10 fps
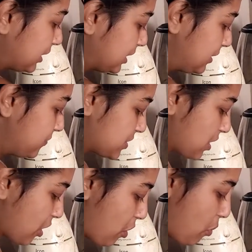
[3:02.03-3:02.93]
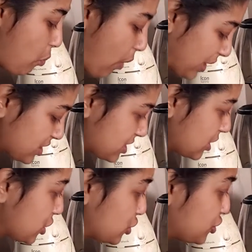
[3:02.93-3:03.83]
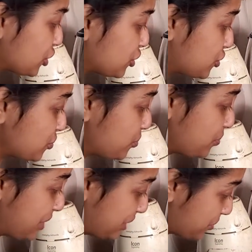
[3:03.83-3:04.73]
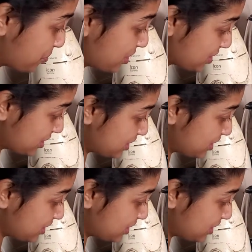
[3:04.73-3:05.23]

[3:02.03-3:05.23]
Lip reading: the leaves once just to decrease